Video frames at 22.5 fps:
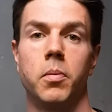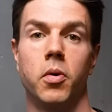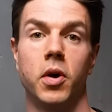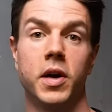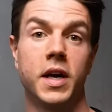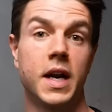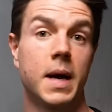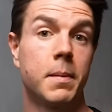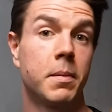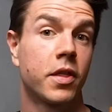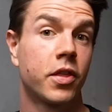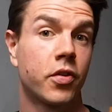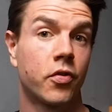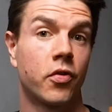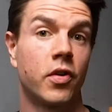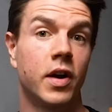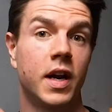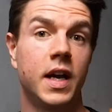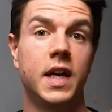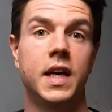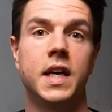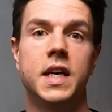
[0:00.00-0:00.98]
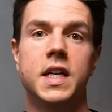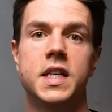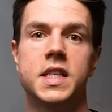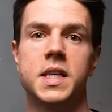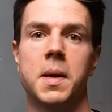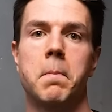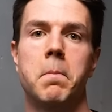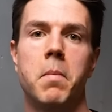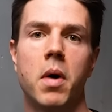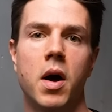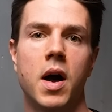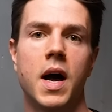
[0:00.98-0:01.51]
Point number three is
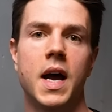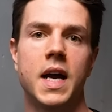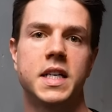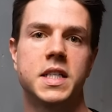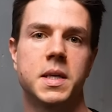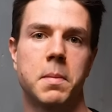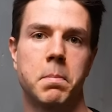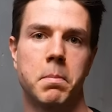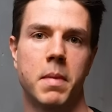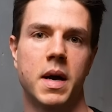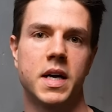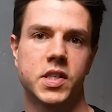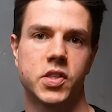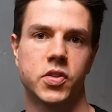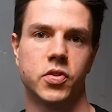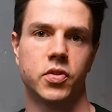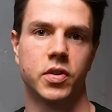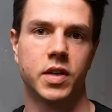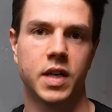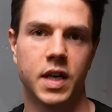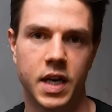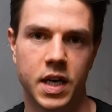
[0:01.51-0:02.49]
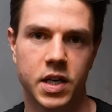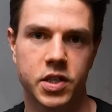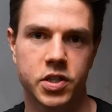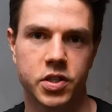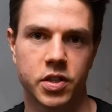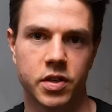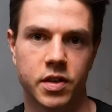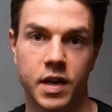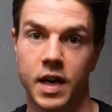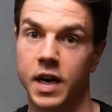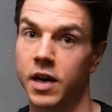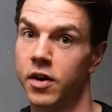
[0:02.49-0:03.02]
mind-muscle
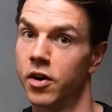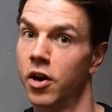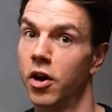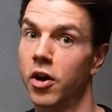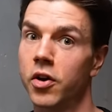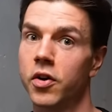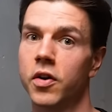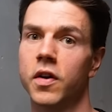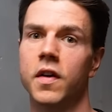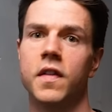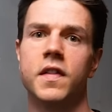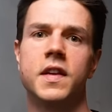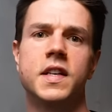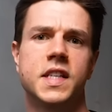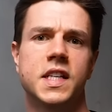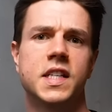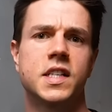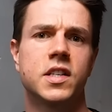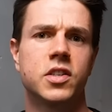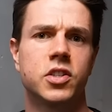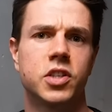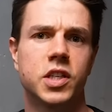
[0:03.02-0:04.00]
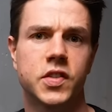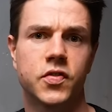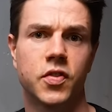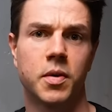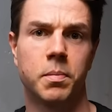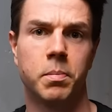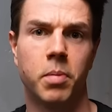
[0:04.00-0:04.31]
connection. And no, this isn't just for